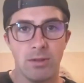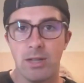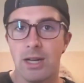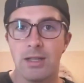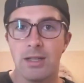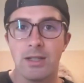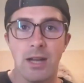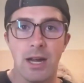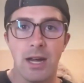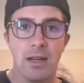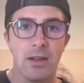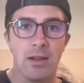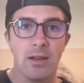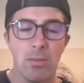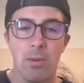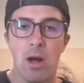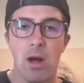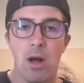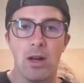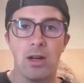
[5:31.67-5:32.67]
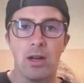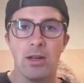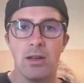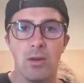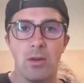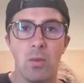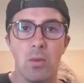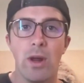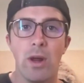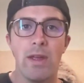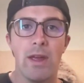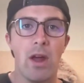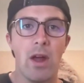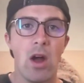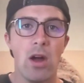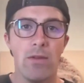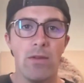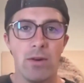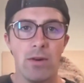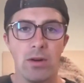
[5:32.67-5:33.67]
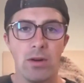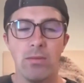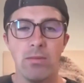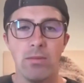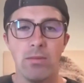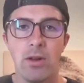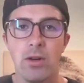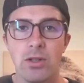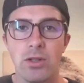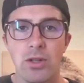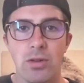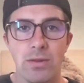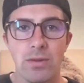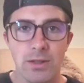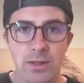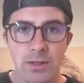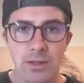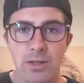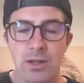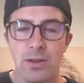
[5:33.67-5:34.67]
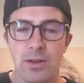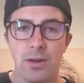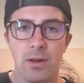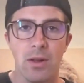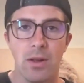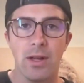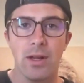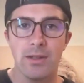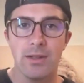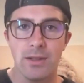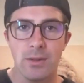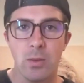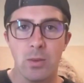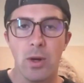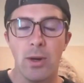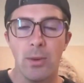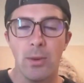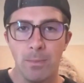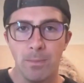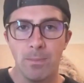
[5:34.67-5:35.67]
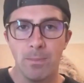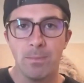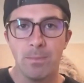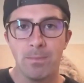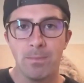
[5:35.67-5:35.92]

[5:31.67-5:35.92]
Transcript: tech stack and their product and the way they offer their services to their clients as well.